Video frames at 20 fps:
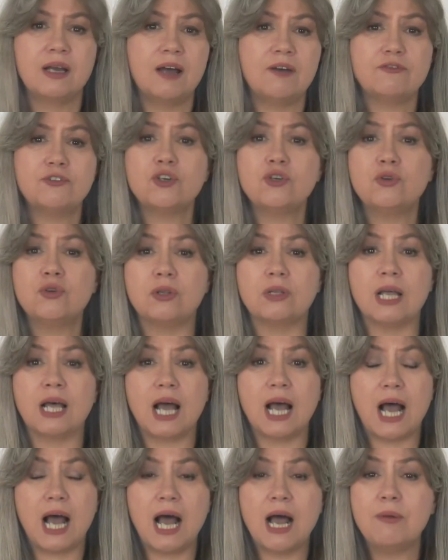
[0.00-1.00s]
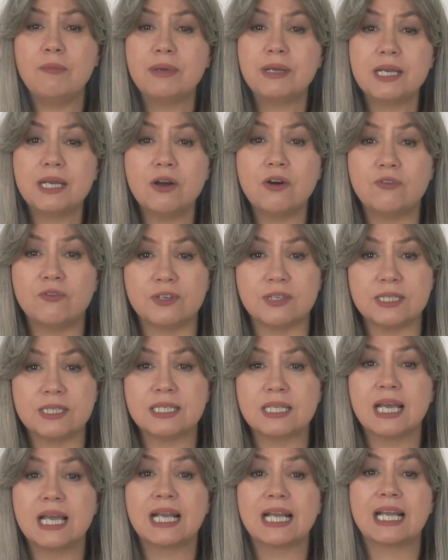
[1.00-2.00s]
After all, how many of
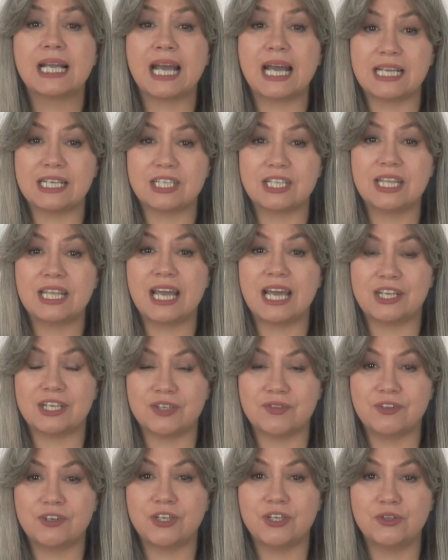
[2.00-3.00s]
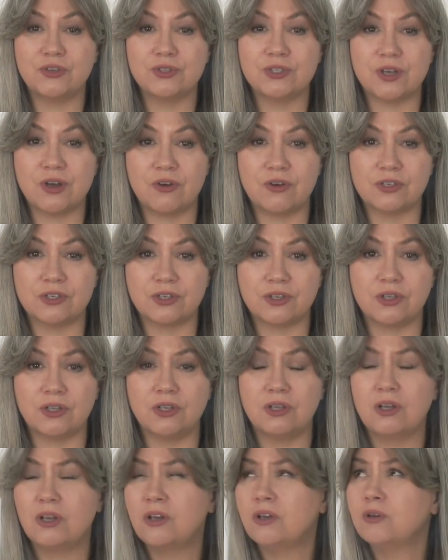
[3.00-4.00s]
us get to the end of a news
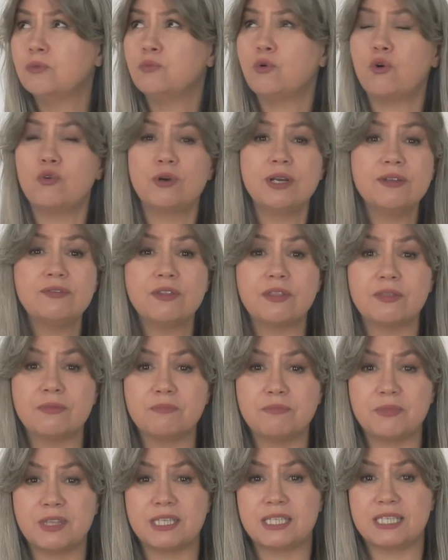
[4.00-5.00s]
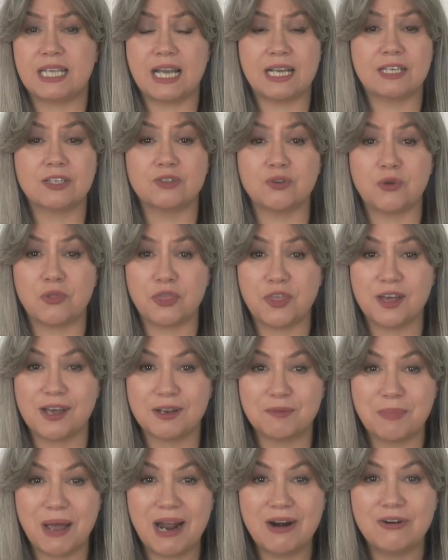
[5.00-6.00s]
article, or even the second or
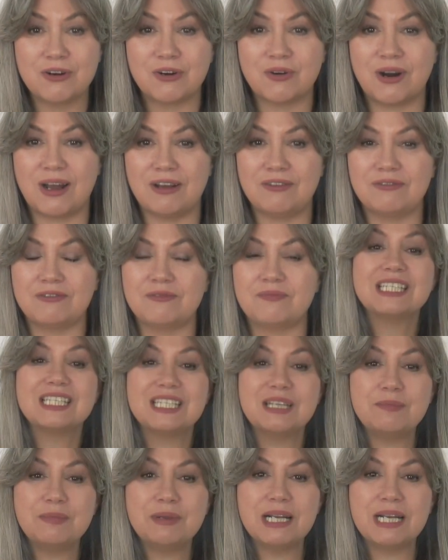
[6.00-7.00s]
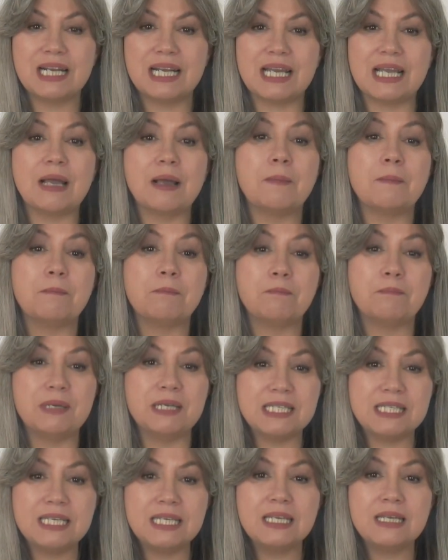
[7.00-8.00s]
third paragraph? Similarly,
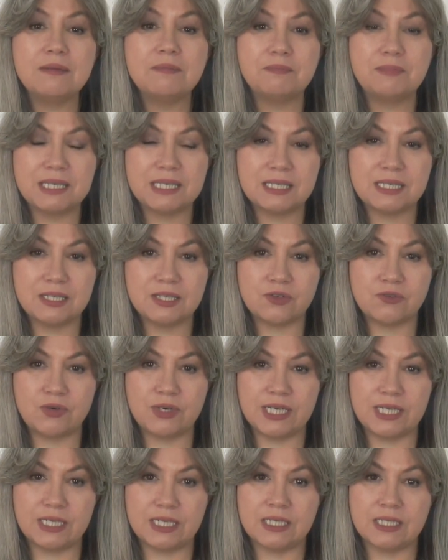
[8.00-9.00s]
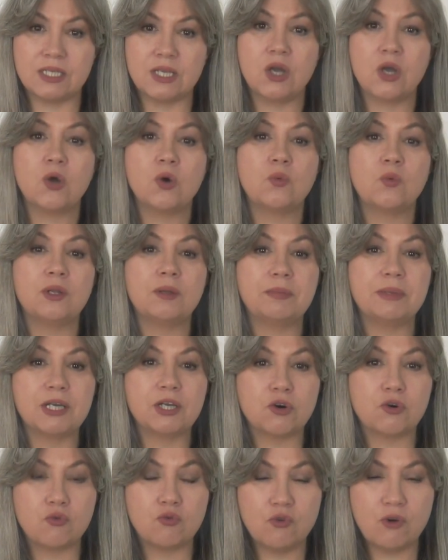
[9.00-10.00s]
busy business readers will be
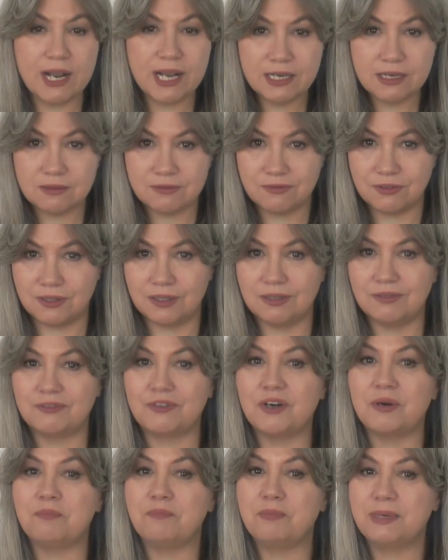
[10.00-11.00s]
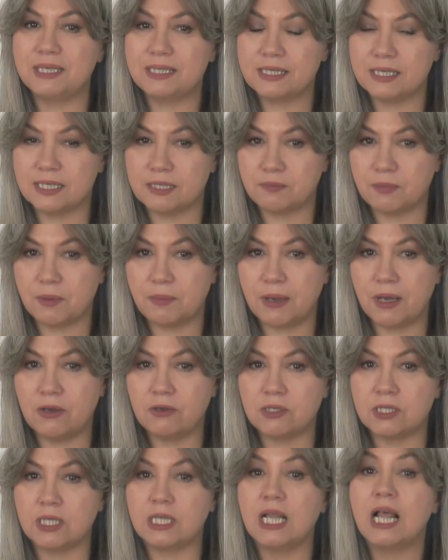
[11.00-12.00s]
grateful for a business
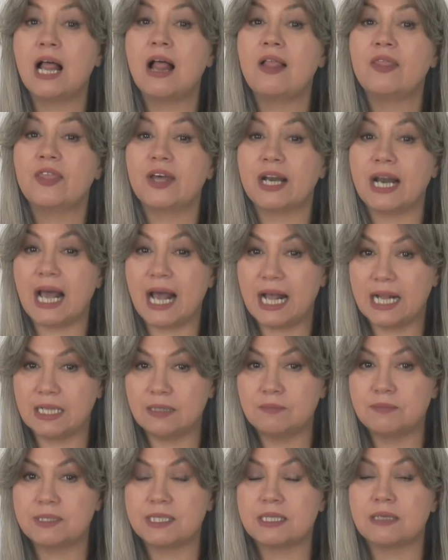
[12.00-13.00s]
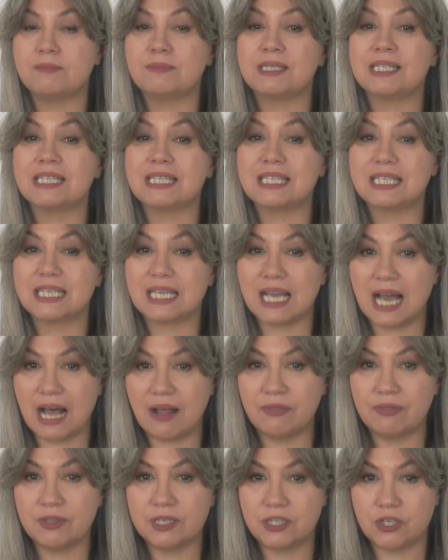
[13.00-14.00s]
proposal that helps them
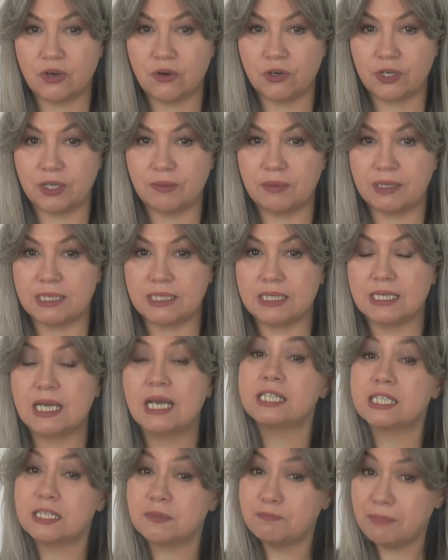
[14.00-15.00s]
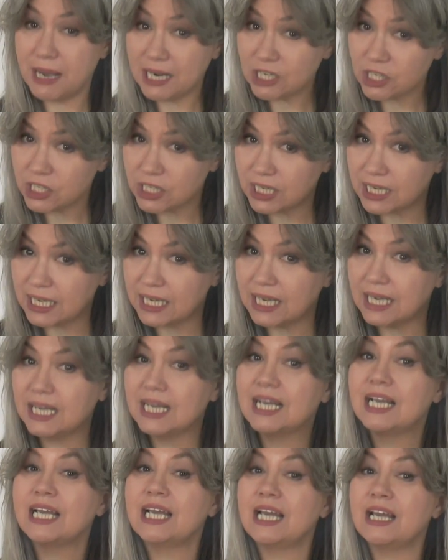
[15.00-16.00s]
scan the document, especially
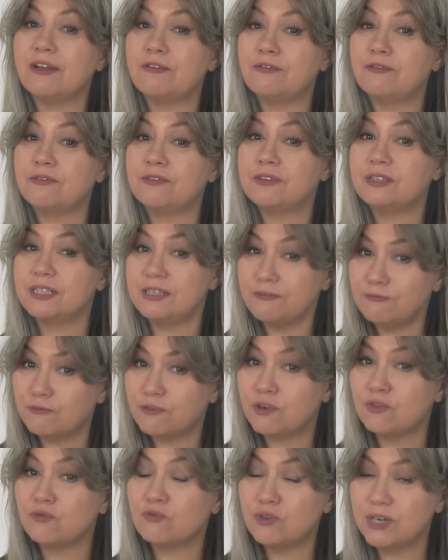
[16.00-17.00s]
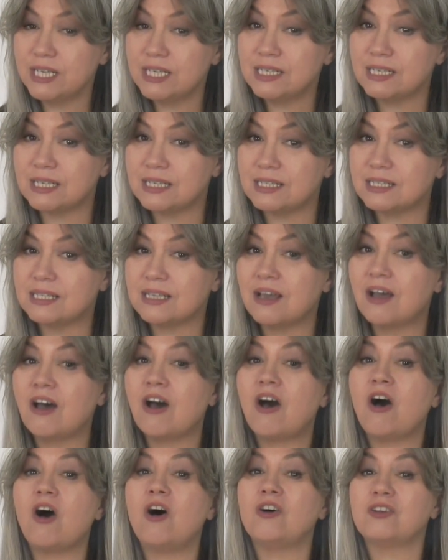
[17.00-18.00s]
if different readers
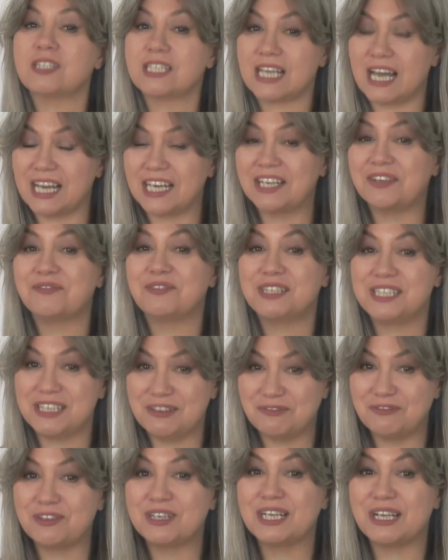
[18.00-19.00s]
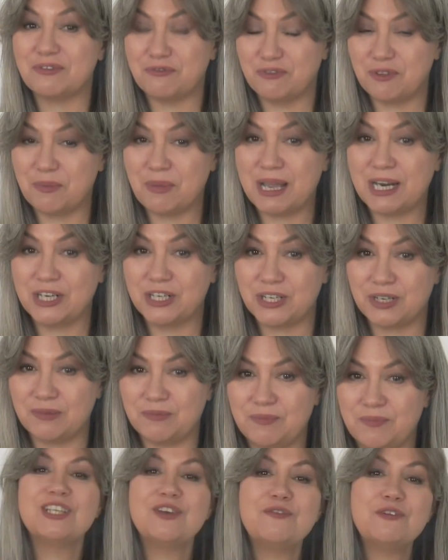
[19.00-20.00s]
are scanning for different information.
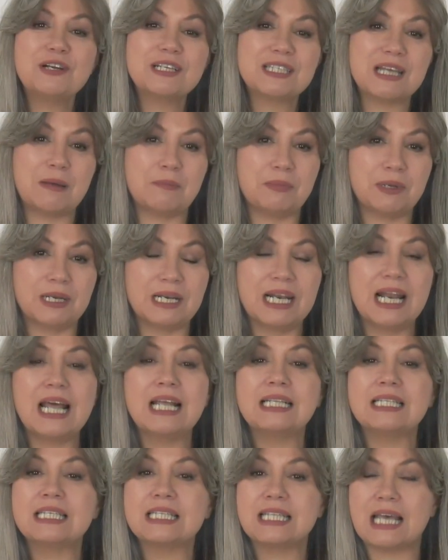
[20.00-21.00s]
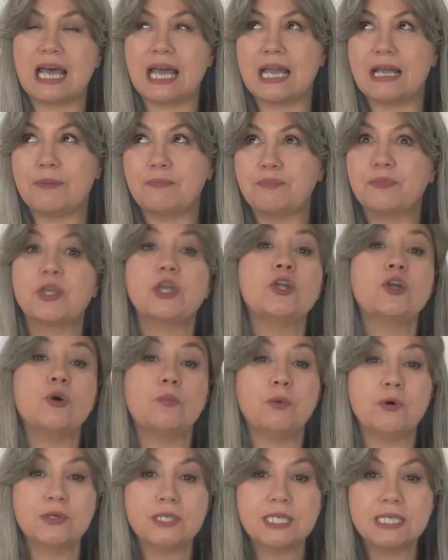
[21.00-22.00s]
So for example, let's say you're
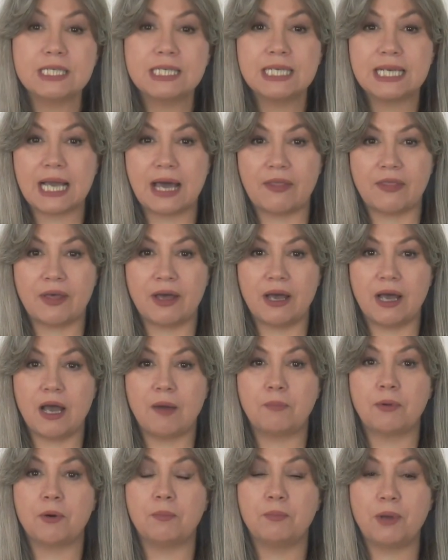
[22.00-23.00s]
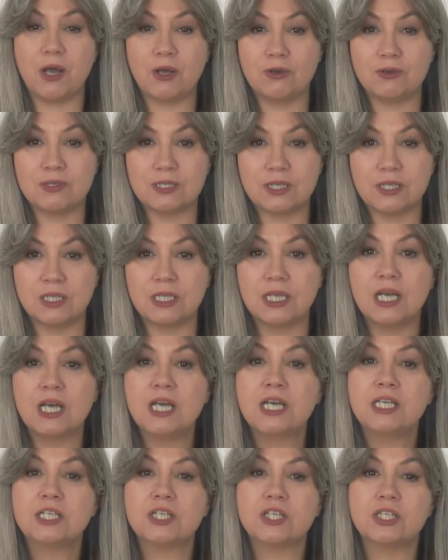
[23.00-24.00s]
putting together a proposal
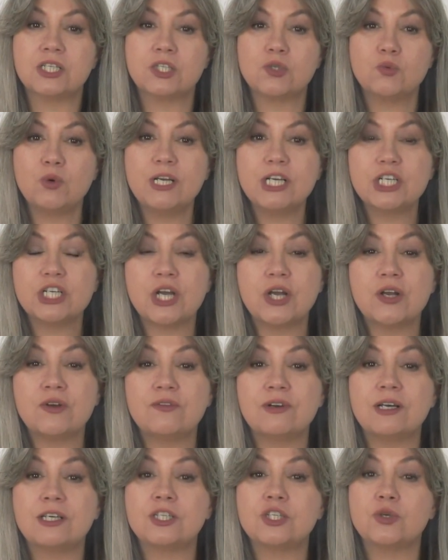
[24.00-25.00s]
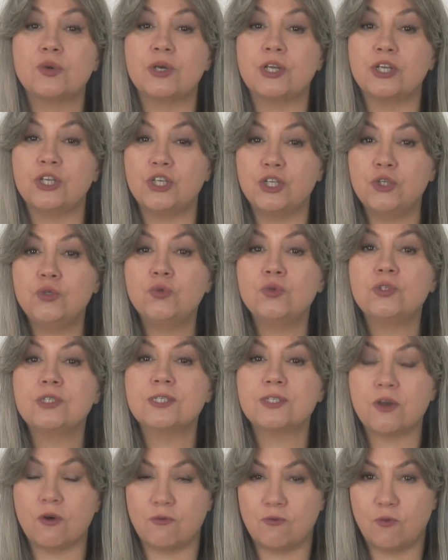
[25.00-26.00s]
to switch over to a new
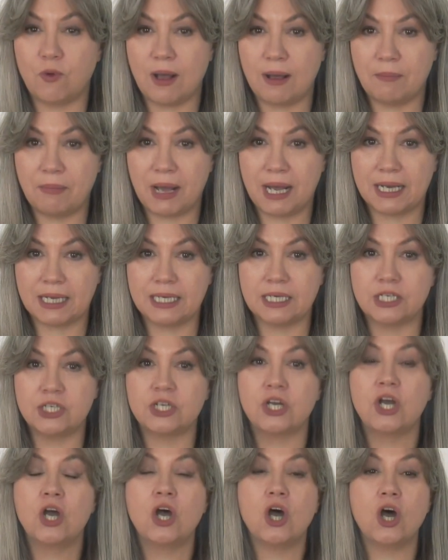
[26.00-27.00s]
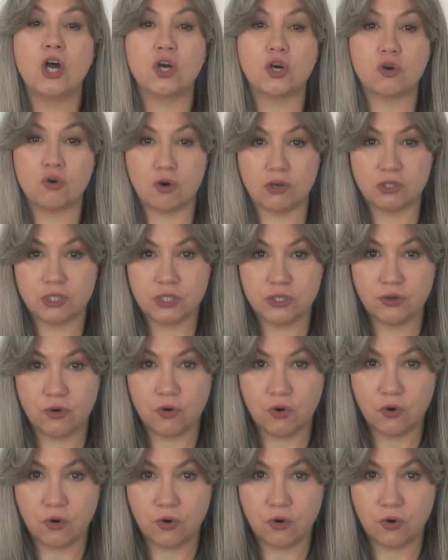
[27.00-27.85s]
software package across your